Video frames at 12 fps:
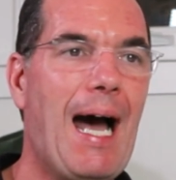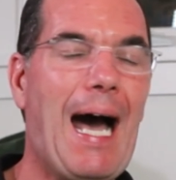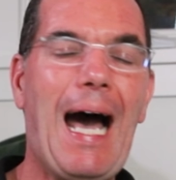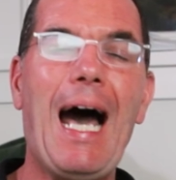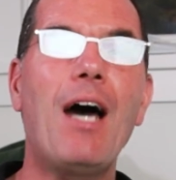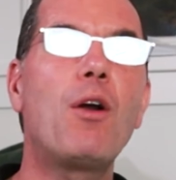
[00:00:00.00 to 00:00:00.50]

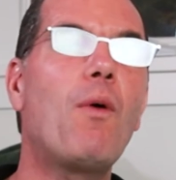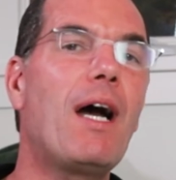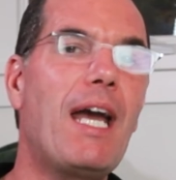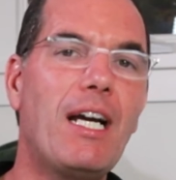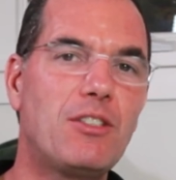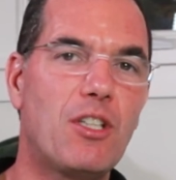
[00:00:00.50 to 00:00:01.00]
how do I
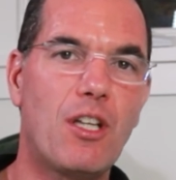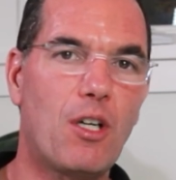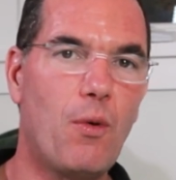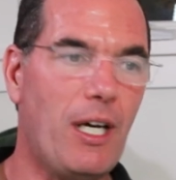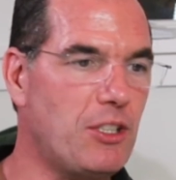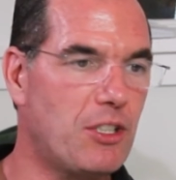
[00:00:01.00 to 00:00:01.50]
answer the
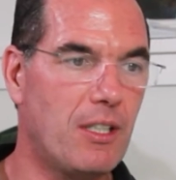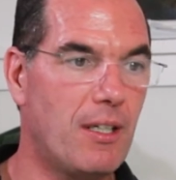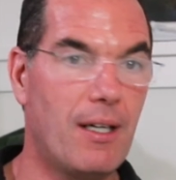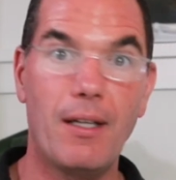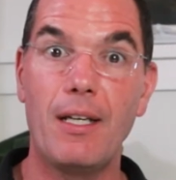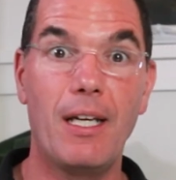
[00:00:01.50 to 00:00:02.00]
question,